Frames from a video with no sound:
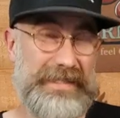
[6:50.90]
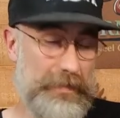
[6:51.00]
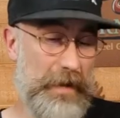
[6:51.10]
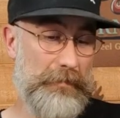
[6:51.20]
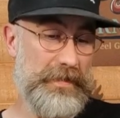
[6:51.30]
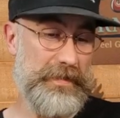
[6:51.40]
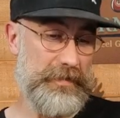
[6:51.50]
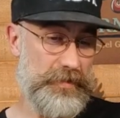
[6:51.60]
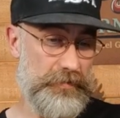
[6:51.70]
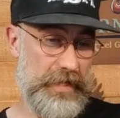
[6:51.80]
actually might be
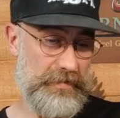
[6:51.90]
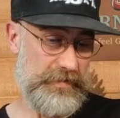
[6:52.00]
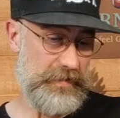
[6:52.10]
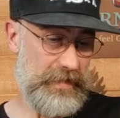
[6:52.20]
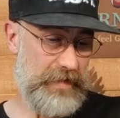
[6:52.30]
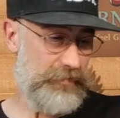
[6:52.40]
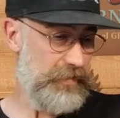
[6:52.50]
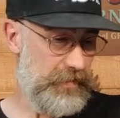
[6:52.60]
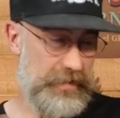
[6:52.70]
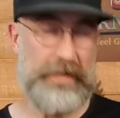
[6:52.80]
the
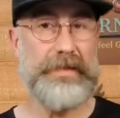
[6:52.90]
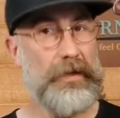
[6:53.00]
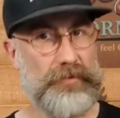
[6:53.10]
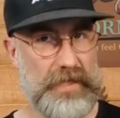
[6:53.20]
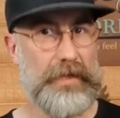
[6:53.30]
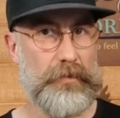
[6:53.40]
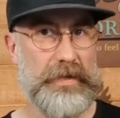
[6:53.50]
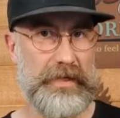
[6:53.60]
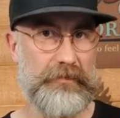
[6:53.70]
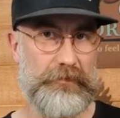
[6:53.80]
2011. That was a little
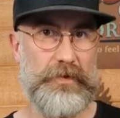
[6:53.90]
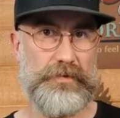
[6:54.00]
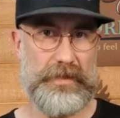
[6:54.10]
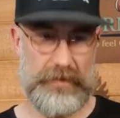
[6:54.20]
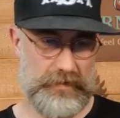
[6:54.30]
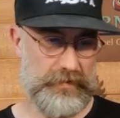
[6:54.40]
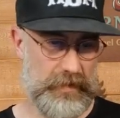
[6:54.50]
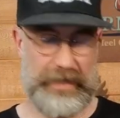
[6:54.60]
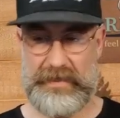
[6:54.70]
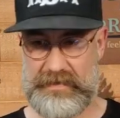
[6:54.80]
bit confusing.
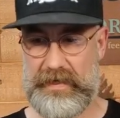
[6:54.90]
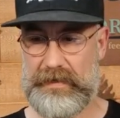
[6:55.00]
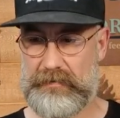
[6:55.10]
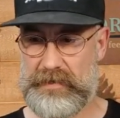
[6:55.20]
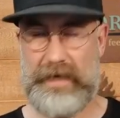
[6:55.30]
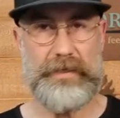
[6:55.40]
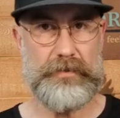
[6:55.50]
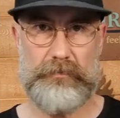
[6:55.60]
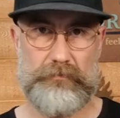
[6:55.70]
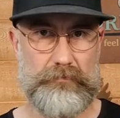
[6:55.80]
It, like I said, it's kind
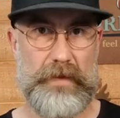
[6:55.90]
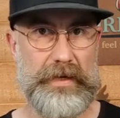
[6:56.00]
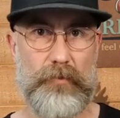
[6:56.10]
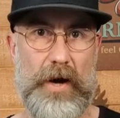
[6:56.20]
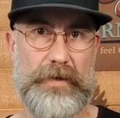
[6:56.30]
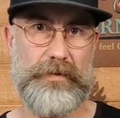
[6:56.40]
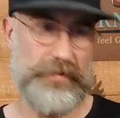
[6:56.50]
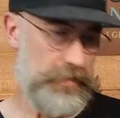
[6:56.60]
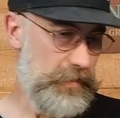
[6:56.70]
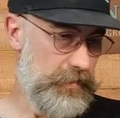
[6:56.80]
of muddy
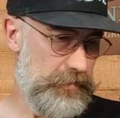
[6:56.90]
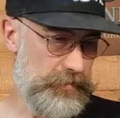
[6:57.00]
waters